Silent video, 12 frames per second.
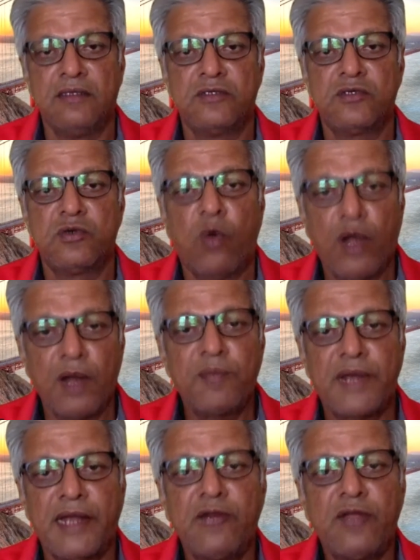so what I'm
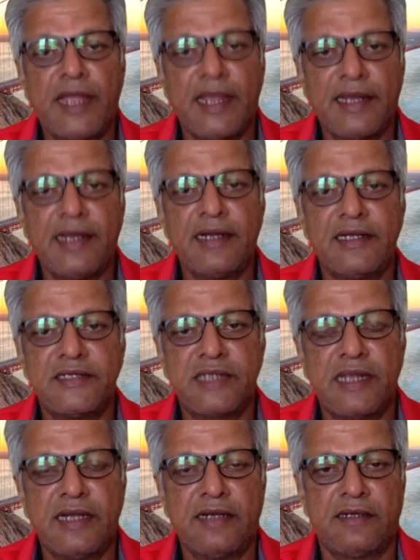trying to get at is
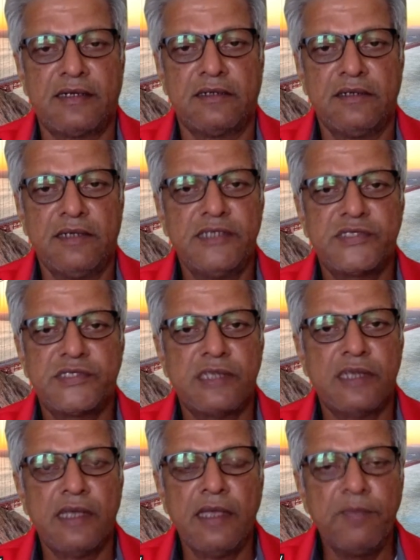that it's
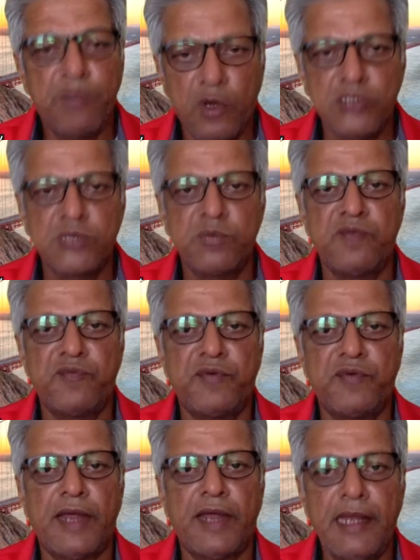impossible for
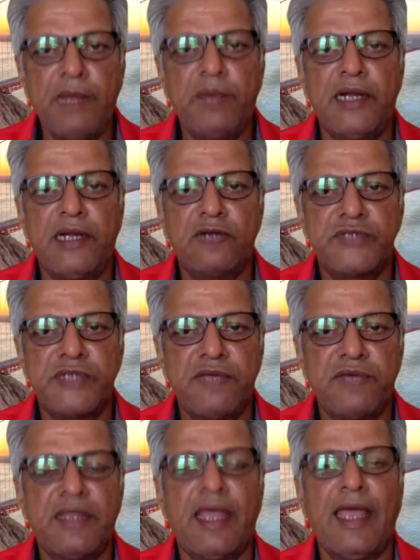anybody to say
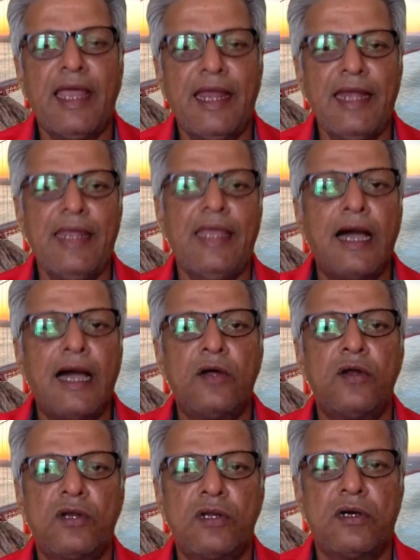with any
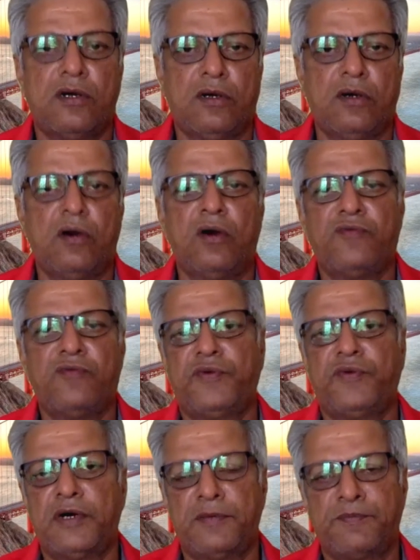iota of
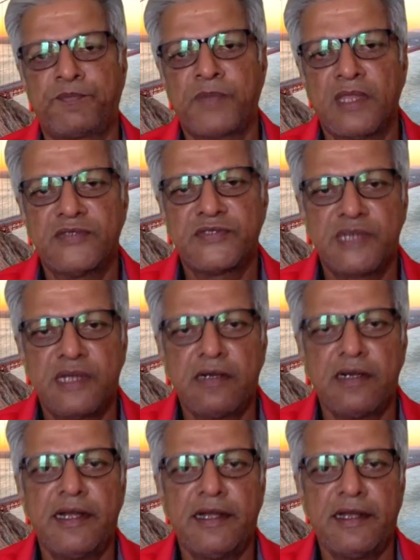
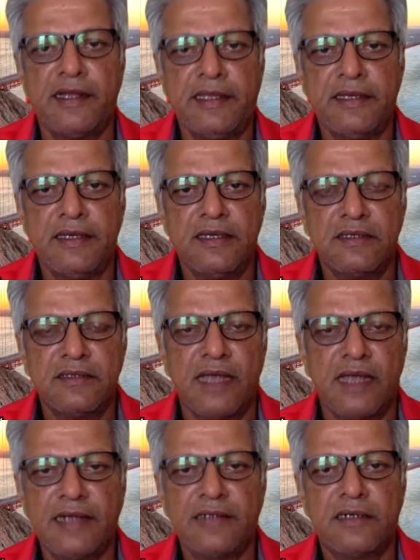certainty
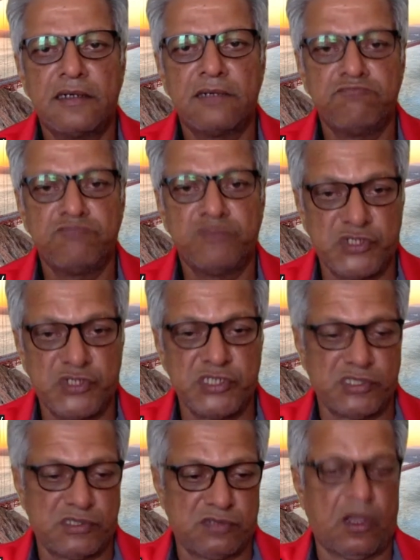that this
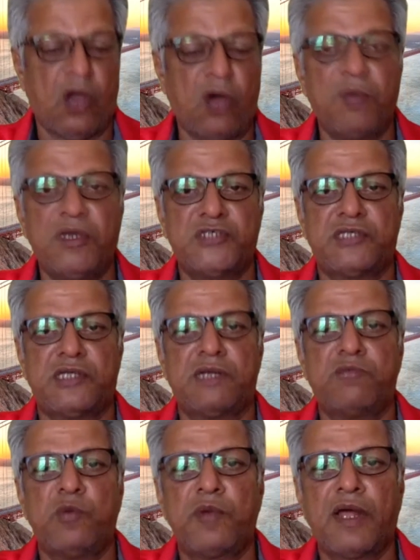is how much that
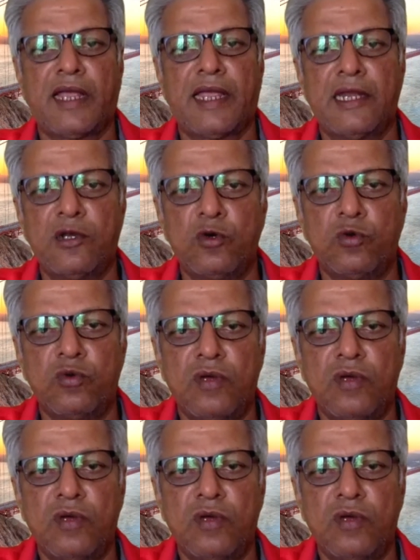Bumrah can do.